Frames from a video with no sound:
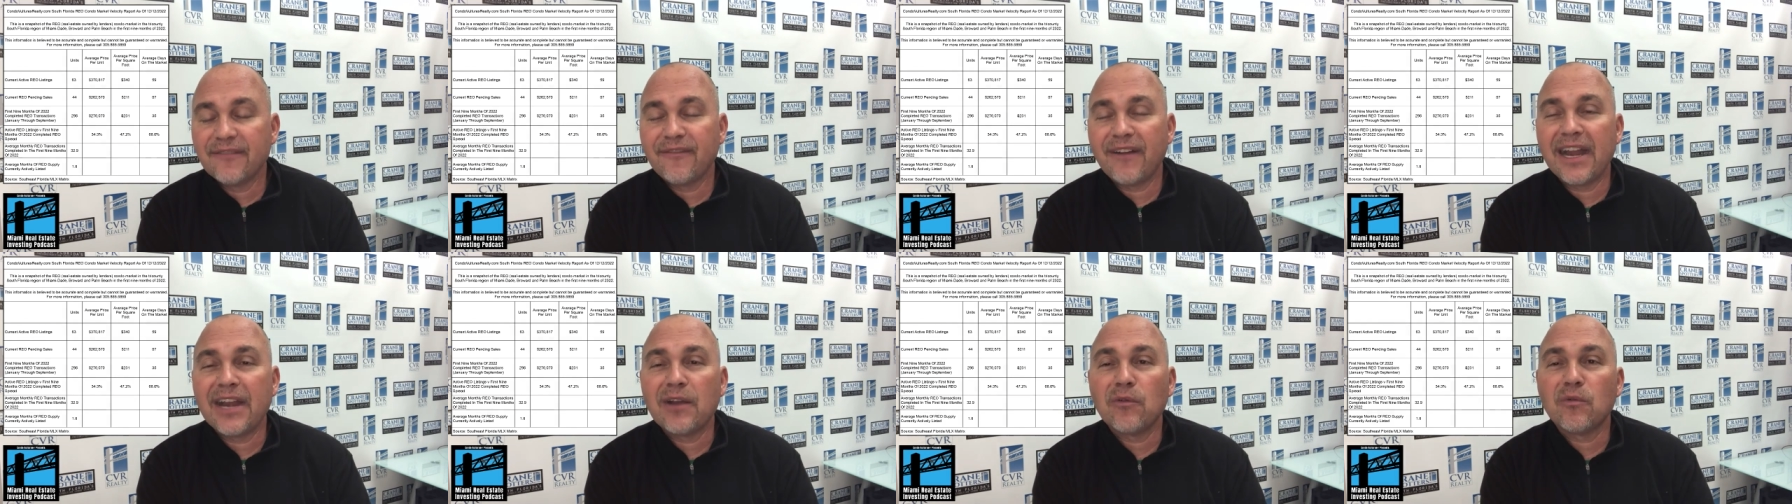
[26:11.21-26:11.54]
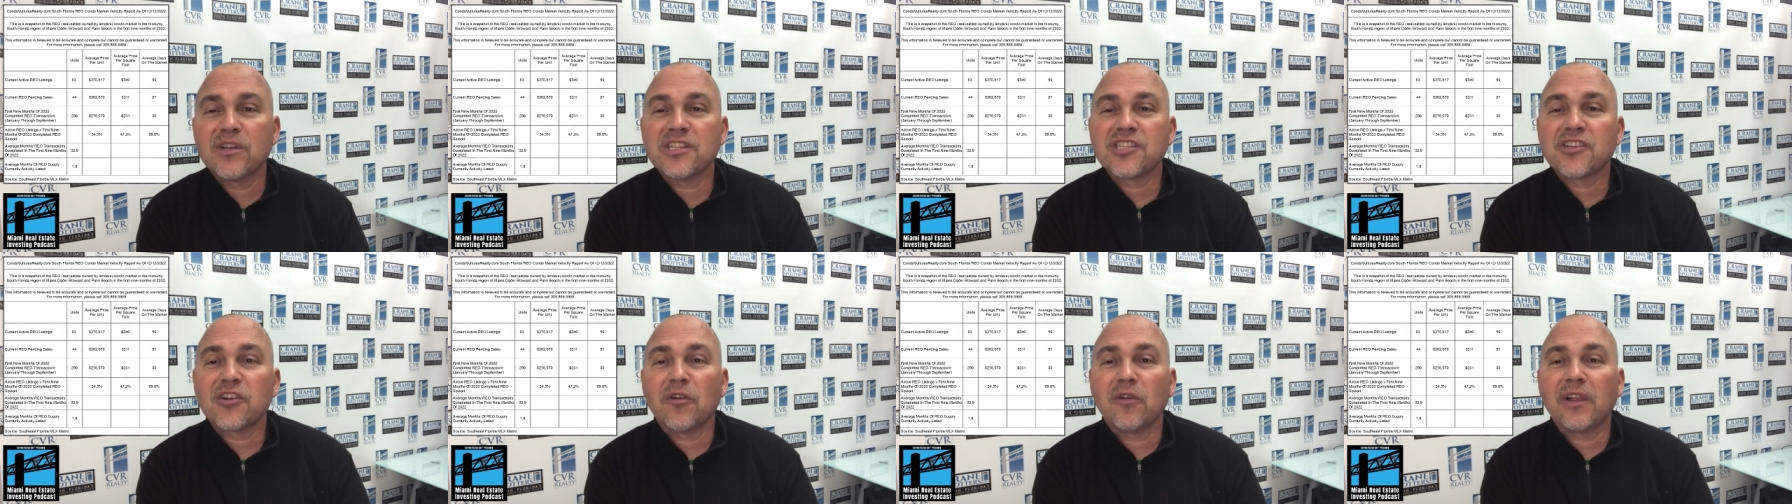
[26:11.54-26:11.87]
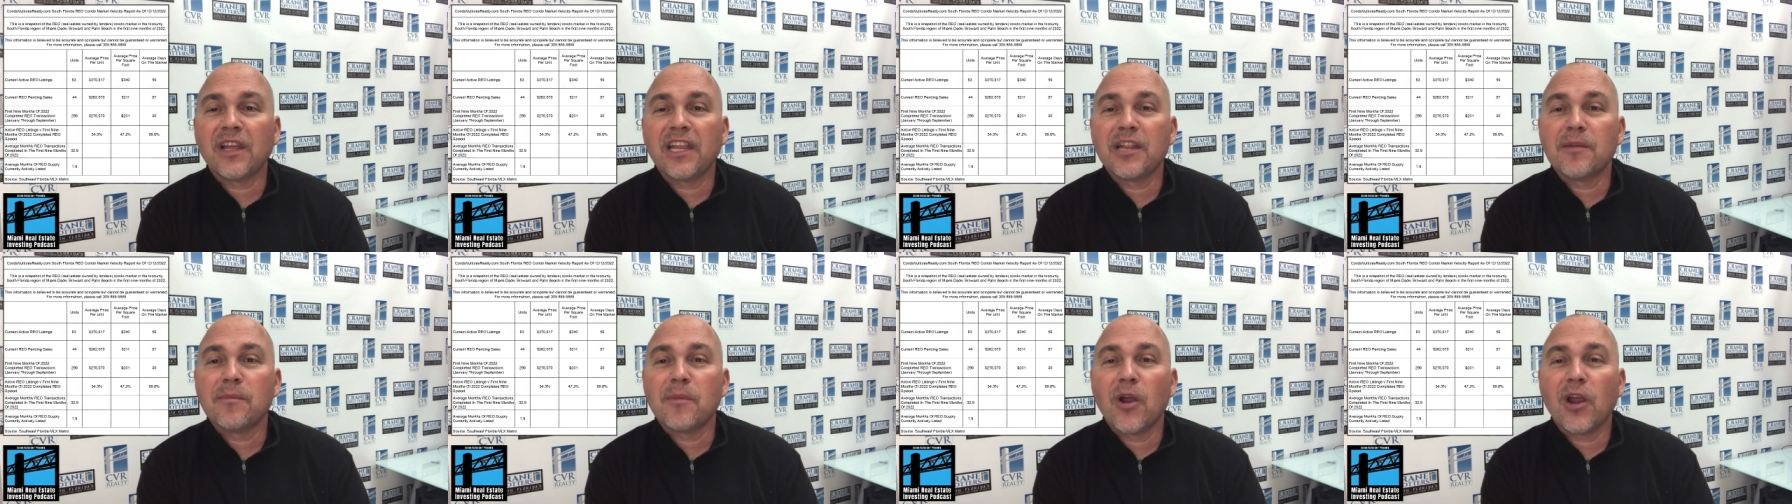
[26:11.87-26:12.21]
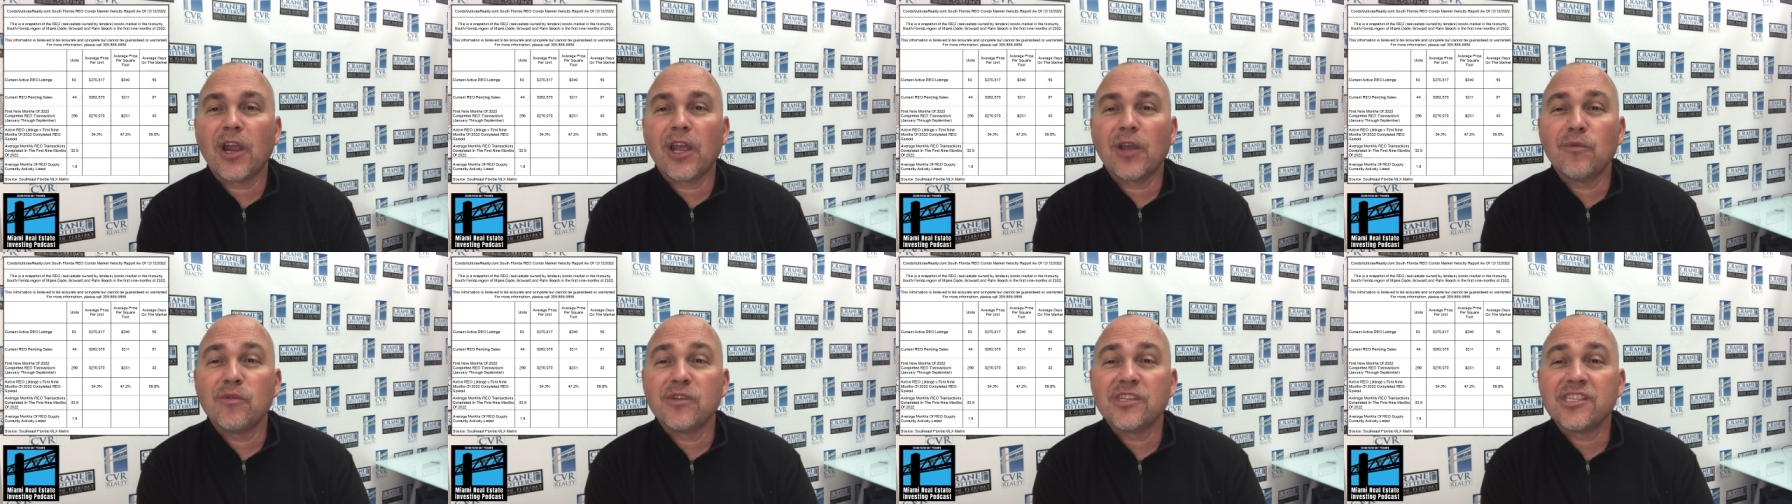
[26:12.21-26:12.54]
divided what's currently in the
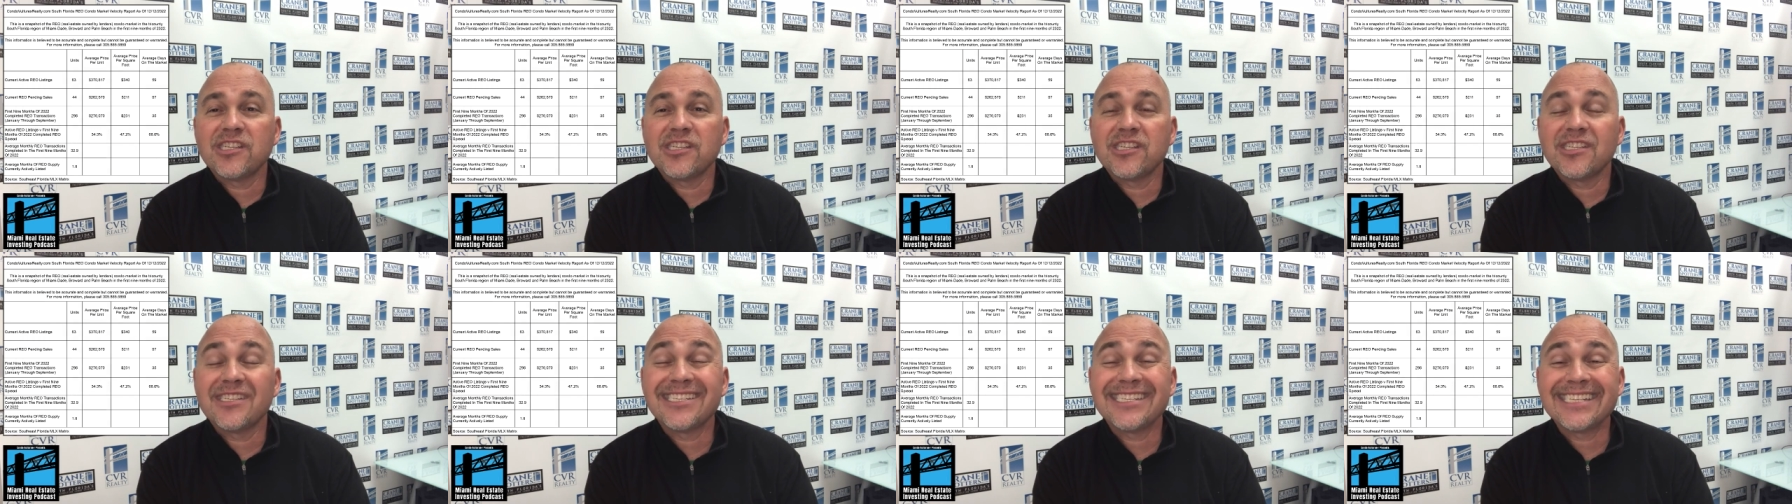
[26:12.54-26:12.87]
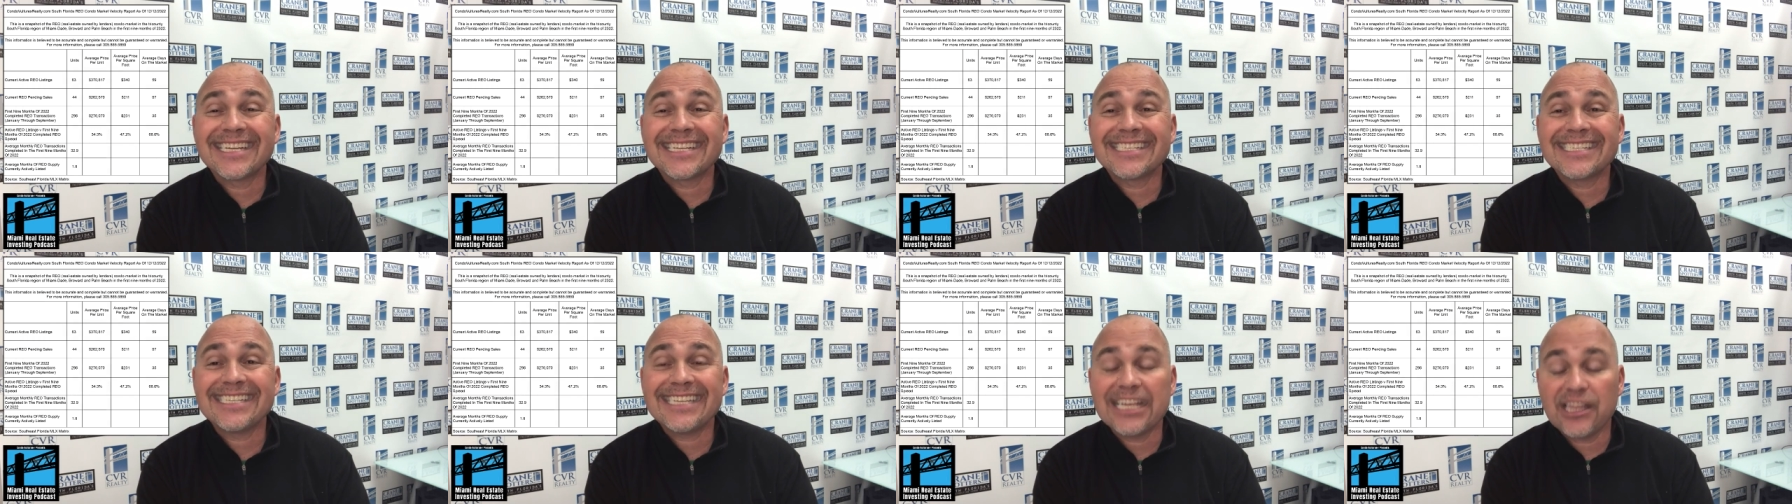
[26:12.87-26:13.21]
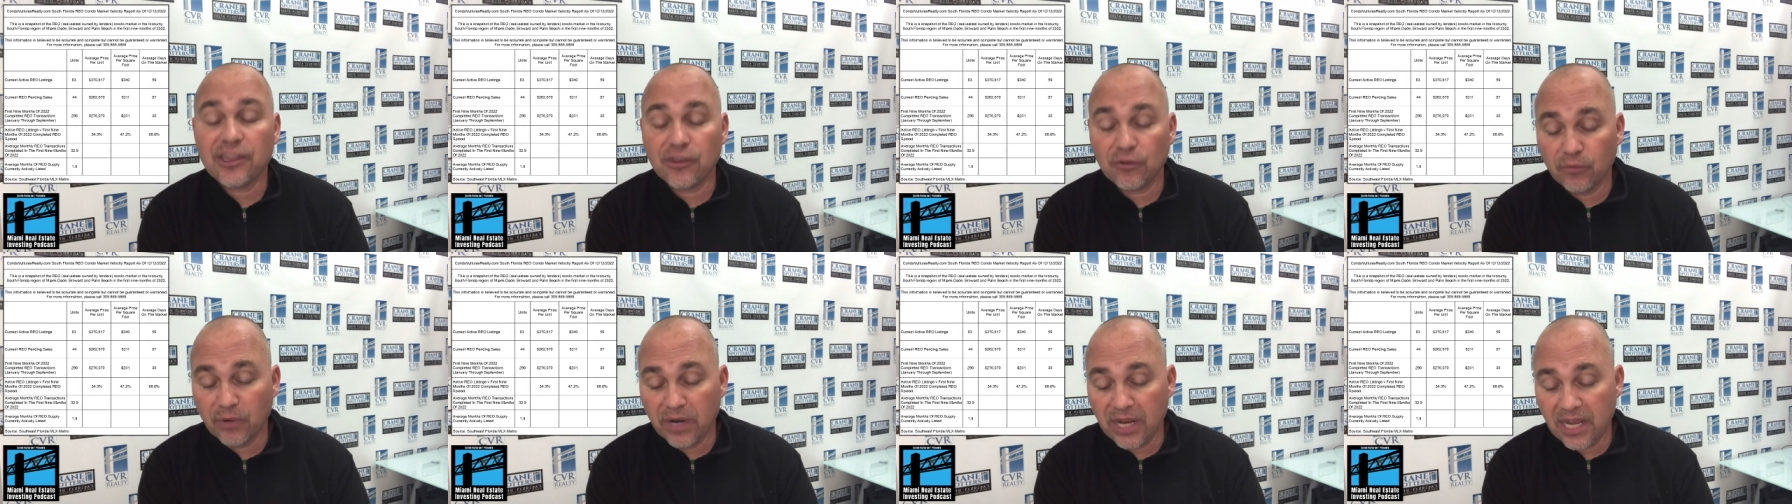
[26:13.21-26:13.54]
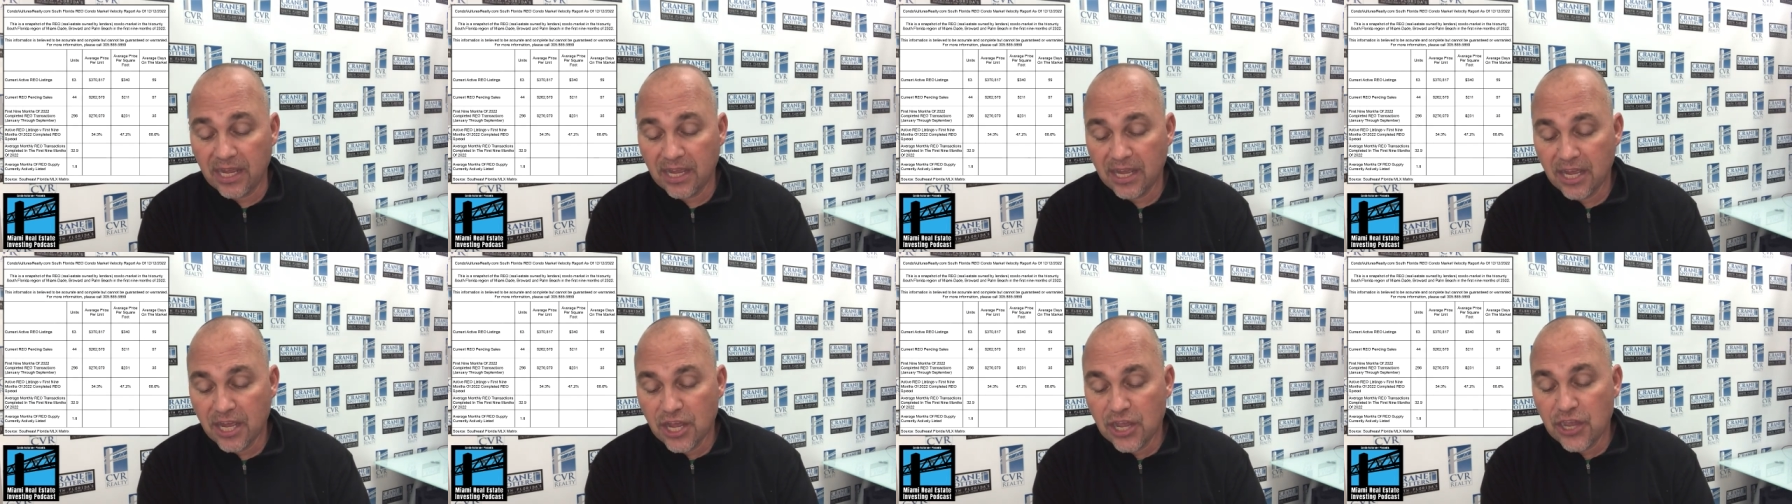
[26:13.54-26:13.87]
market, which is
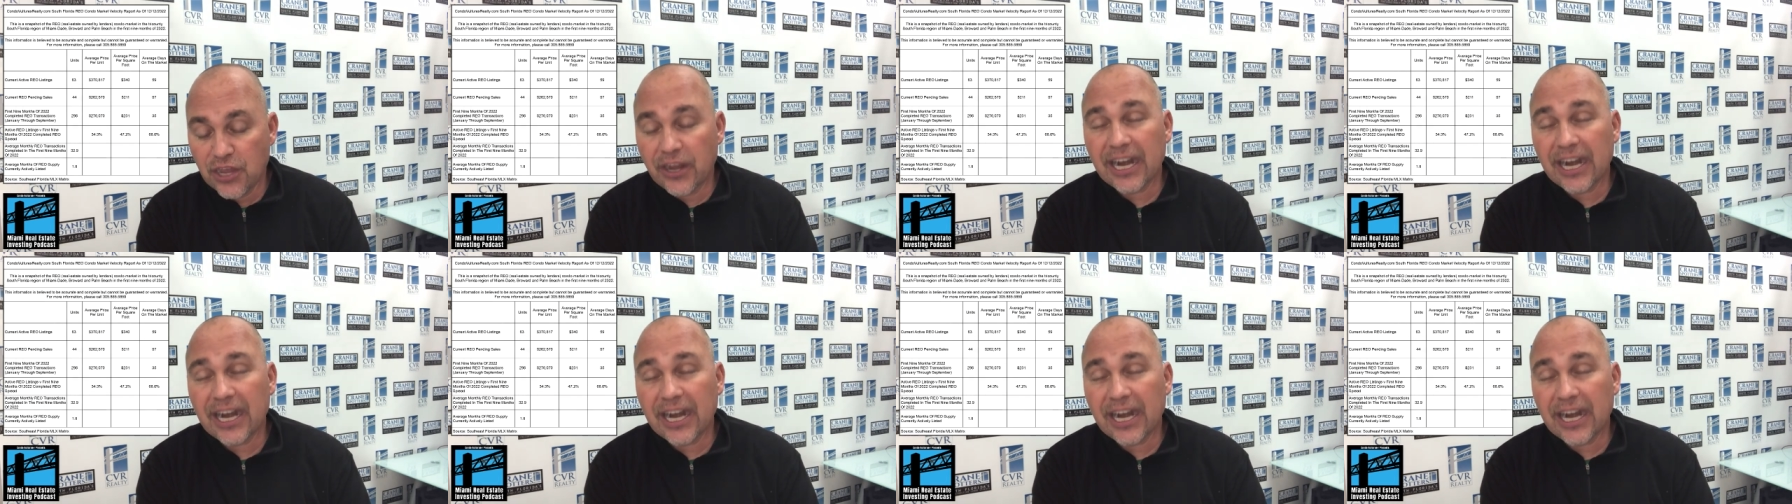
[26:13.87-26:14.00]
63,